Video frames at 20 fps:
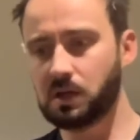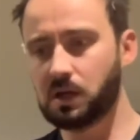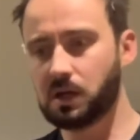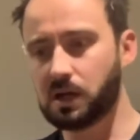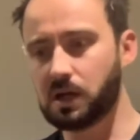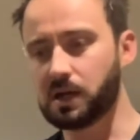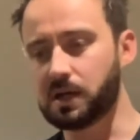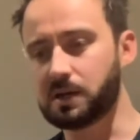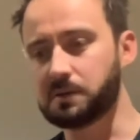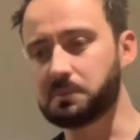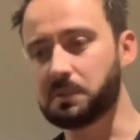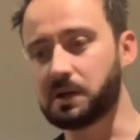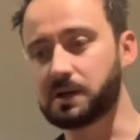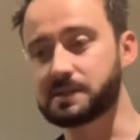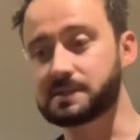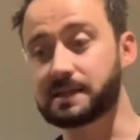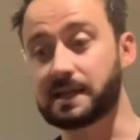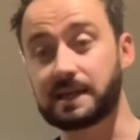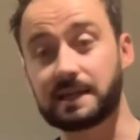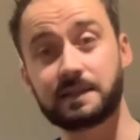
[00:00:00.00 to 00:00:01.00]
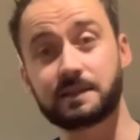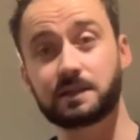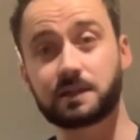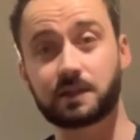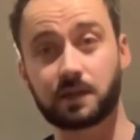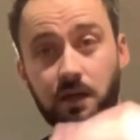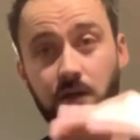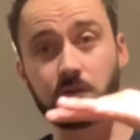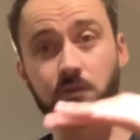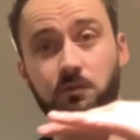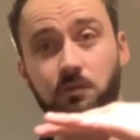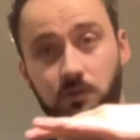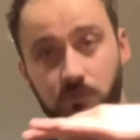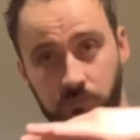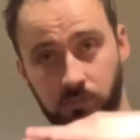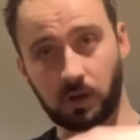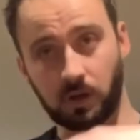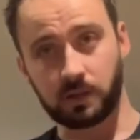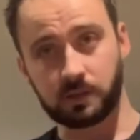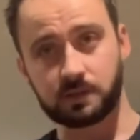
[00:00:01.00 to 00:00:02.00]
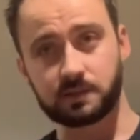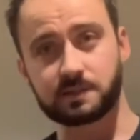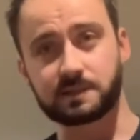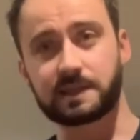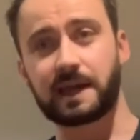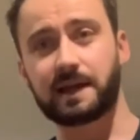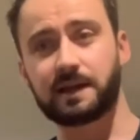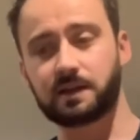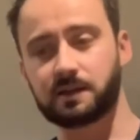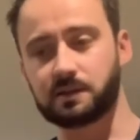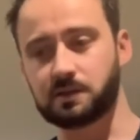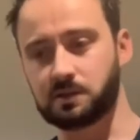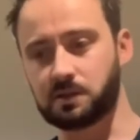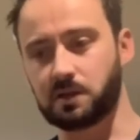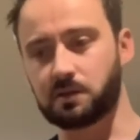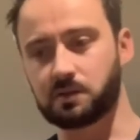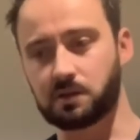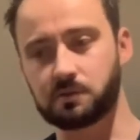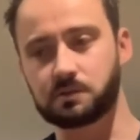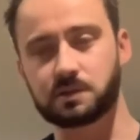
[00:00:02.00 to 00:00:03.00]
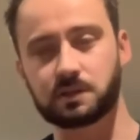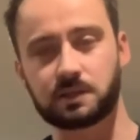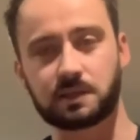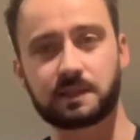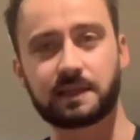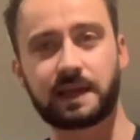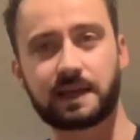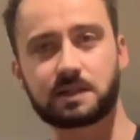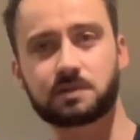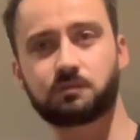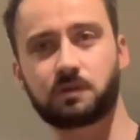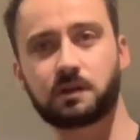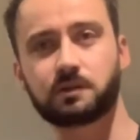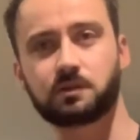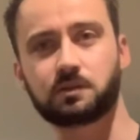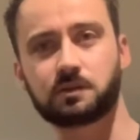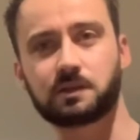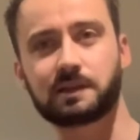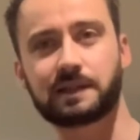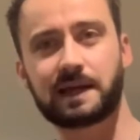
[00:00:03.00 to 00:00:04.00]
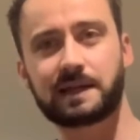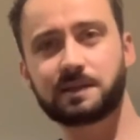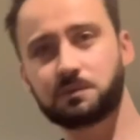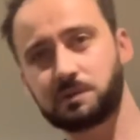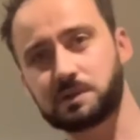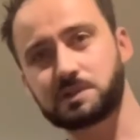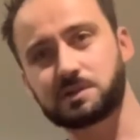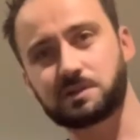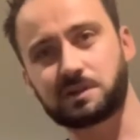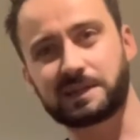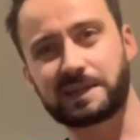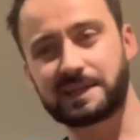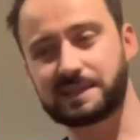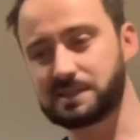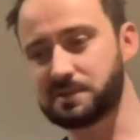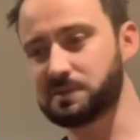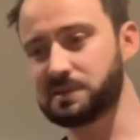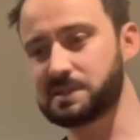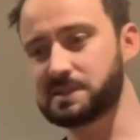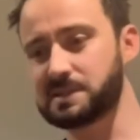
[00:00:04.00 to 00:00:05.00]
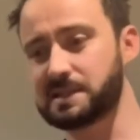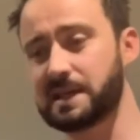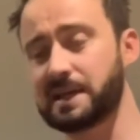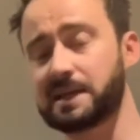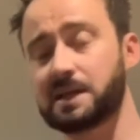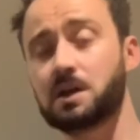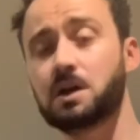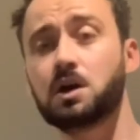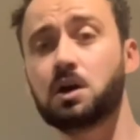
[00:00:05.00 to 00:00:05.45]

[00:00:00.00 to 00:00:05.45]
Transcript: I say either go runs down, you know, go to the next run on the ladder, which I'll get to in a sec,